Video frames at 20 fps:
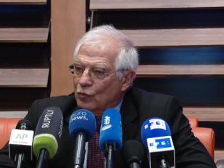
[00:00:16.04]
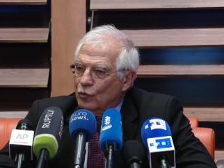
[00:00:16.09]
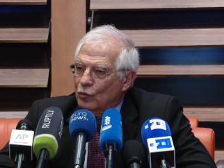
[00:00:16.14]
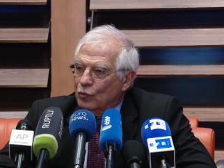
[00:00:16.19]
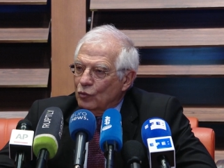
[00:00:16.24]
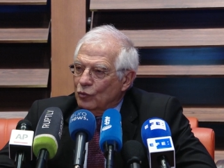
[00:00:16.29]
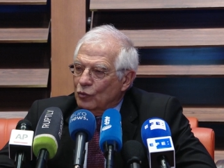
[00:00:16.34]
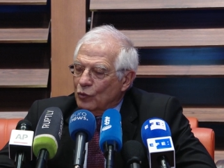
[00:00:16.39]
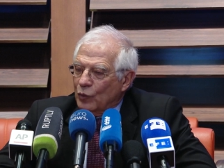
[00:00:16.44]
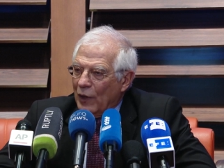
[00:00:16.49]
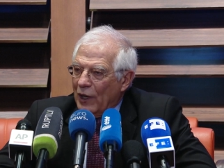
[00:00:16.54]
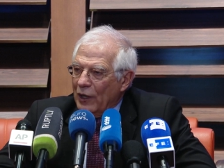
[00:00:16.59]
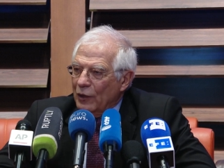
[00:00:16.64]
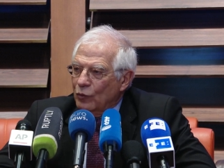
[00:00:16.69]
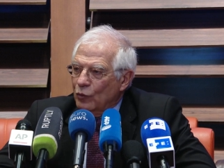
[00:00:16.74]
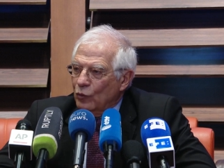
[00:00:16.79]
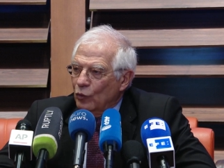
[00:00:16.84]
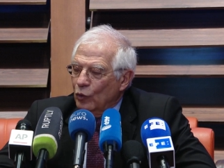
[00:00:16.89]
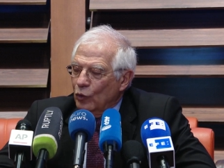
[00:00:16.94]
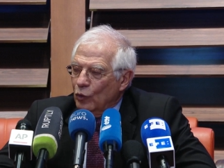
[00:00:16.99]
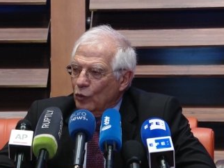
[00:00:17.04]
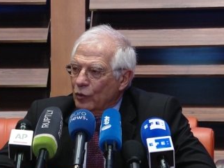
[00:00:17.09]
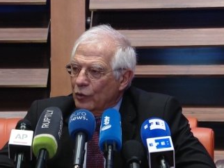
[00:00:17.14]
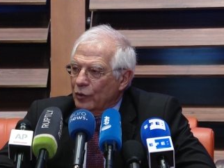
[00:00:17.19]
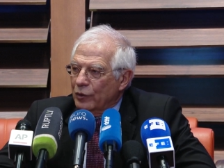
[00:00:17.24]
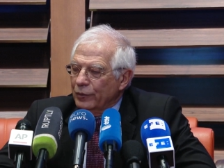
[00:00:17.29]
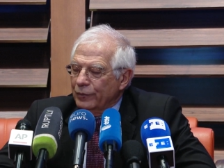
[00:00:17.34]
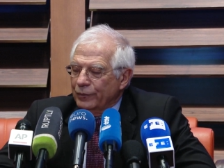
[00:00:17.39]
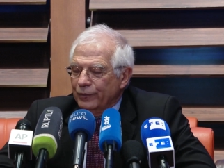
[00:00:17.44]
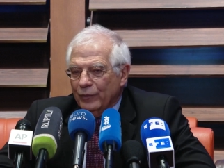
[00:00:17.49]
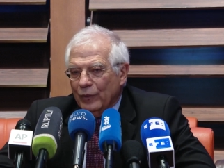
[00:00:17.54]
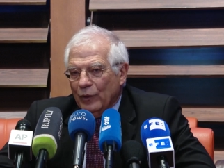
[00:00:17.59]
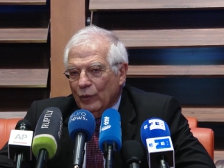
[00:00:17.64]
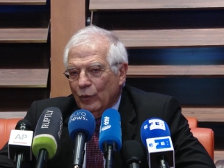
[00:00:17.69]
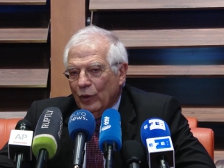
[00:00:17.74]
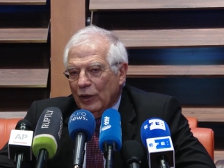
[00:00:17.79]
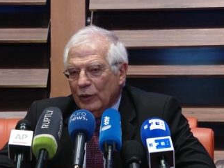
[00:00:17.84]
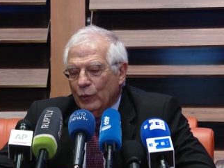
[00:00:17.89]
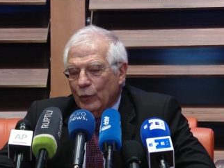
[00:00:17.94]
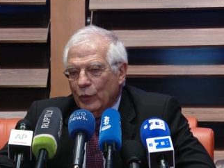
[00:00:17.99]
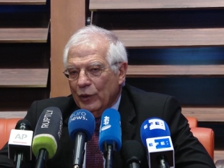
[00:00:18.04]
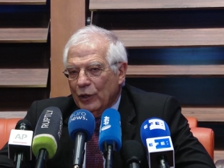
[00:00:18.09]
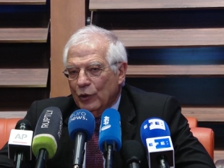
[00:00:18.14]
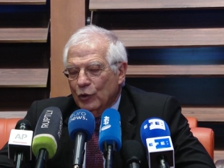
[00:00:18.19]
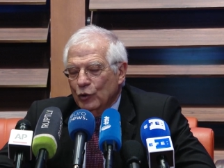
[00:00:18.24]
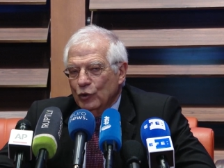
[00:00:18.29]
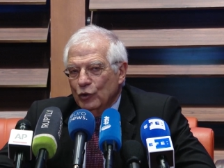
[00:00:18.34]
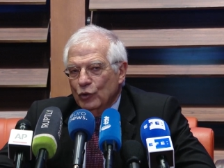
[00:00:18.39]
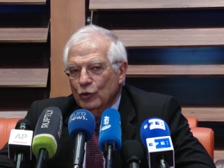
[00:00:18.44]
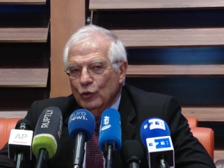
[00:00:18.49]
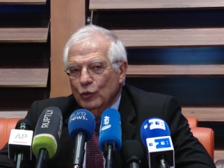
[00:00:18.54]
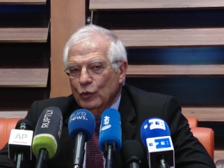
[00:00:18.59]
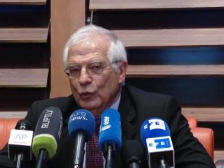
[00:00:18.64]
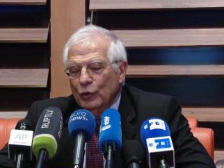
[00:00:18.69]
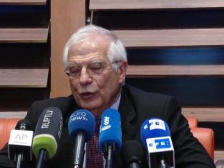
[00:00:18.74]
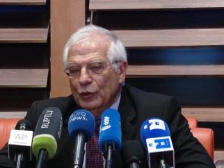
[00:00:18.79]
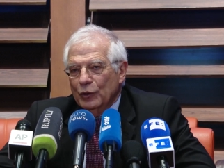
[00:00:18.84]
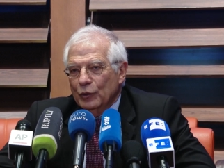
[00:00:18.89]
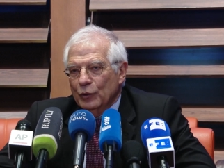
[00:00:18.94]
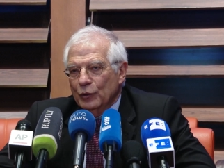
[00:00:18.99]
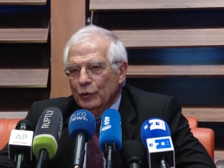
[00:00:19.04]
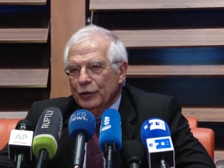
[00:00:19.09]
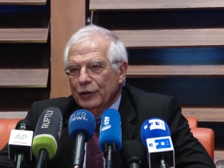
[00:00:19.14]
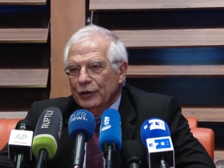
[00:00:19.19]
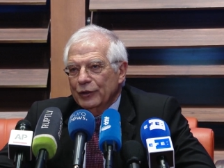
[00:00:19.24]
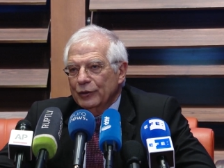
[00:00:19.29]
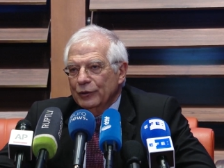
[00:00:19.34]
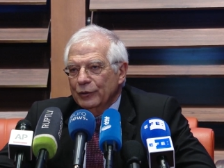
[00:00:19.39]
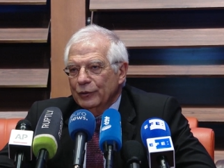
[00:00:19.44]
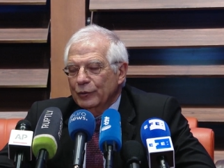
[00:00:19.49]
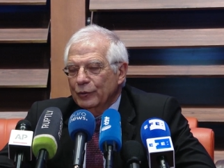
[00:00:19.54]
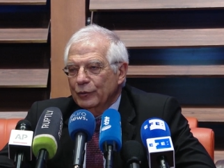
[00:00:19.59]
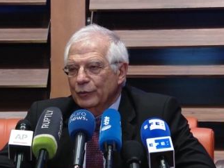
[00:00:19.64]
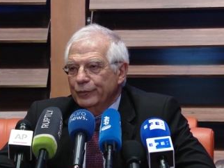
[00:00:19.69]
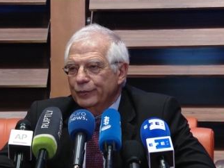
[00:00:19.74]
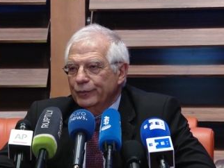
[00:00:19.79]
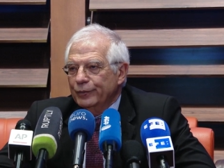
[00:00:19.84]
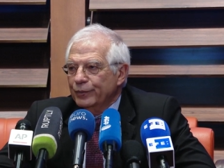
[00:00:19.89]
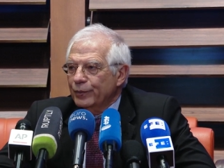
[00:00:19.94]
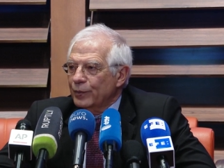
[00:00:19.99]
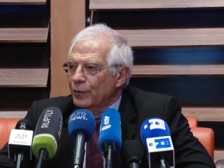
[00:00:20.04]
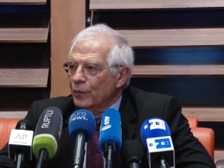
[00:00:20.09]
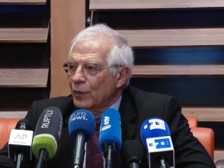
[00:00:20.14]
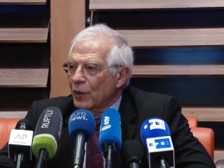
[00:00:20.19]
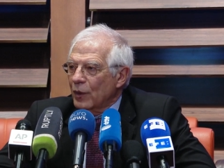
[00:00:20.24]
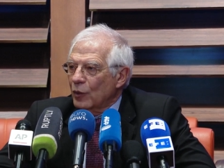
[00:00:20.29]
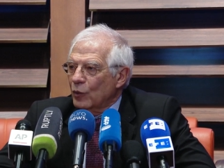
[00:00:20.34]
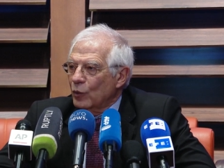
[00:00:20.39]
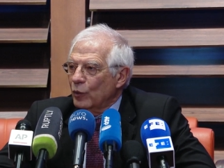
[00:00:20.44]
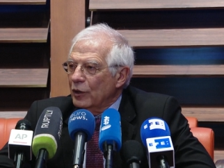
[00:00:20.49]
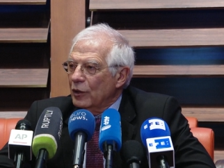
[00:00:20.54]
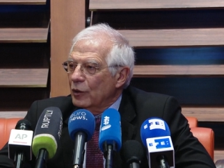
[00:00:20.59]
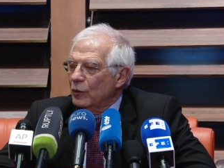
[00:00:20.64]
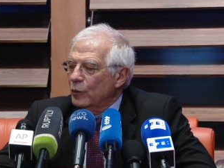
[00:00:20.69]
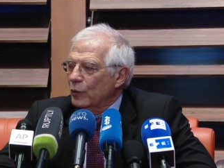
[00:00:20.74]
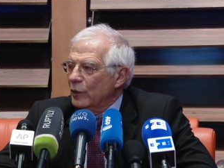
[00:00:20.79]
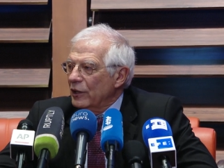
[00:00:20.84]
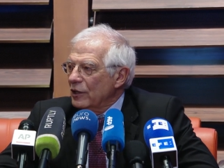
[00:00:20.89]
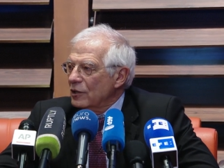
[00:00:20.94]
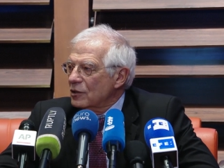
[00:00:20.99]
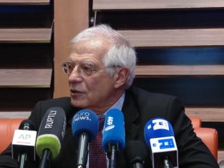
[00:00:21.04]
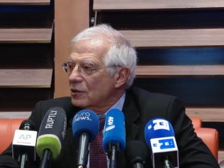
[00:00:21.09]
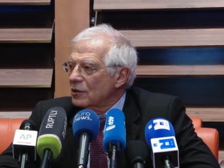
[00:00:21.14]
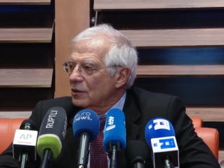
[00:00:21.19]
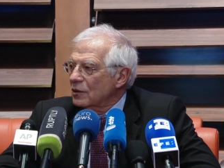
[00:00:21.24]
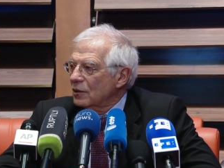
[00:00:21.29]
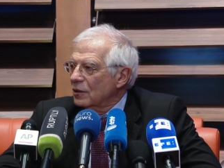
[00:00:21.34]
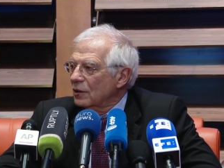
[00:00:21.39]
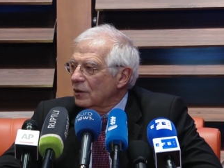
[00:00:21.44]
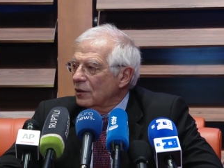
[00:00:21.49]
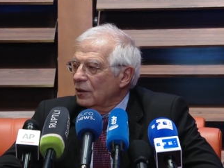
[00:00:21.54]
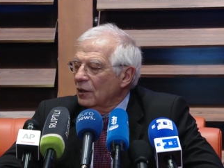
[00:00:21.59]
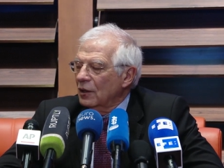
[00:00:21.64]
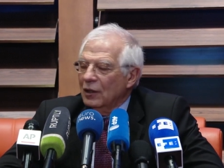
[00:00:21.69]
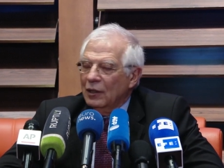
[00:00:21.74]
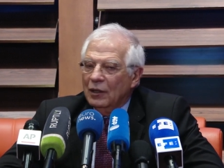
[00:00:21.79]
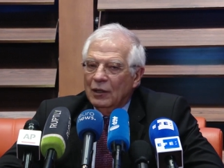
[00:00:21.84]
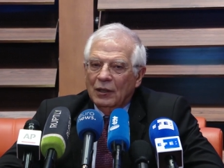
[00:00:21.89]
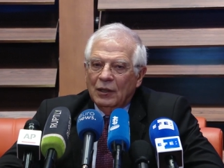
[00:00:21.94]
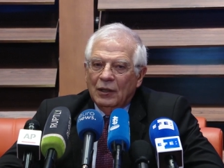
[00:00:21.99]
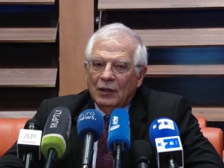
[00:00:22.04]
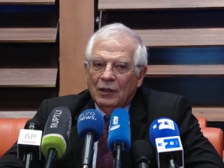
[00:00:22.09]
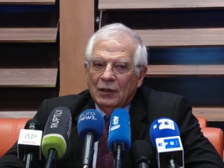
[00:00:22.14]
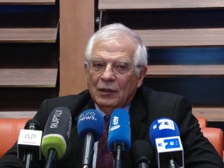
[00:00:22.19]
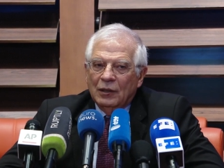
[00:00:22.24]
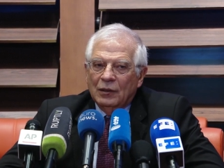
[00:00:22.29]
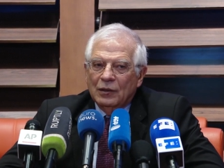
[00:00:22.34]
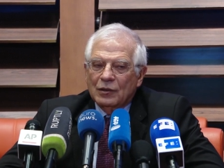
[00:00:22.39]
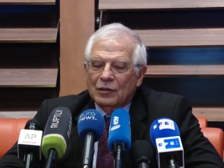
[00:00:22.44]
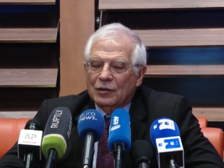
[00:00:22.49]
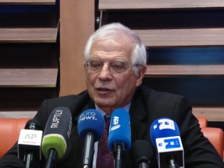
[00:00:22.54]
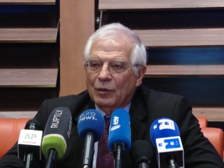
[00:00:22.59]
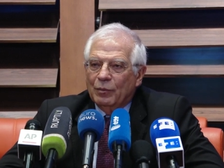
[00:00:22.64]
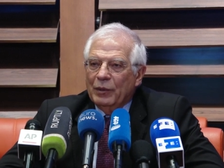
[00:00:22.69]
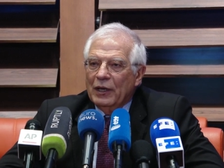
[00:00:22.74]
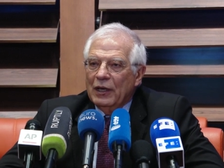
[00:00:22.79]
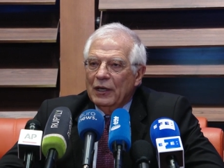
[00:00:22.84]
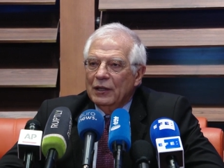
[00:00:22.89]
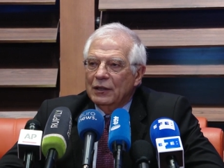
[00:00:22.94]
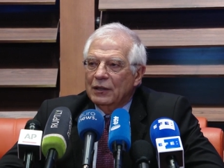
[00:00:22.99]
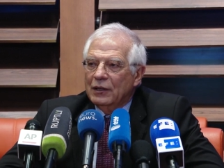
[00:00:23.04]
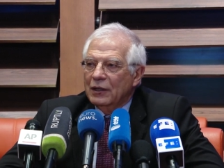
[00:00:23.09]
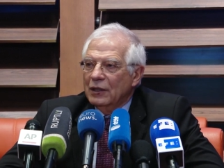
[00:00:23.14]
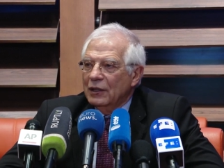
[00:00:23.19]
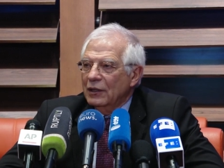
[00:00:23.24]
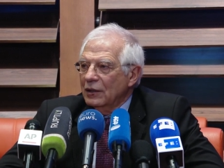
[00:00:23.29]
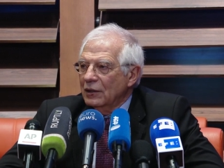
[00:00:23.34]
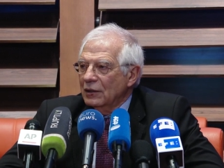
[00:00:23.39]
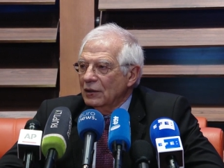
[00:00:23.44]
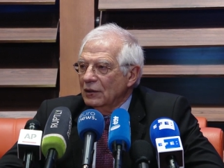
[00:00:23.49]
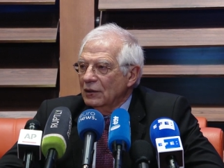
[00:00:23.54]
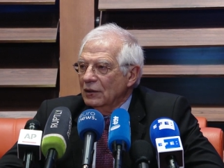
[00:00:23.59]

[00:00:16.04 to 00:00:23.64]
to try to look what we could do in order to increase the stability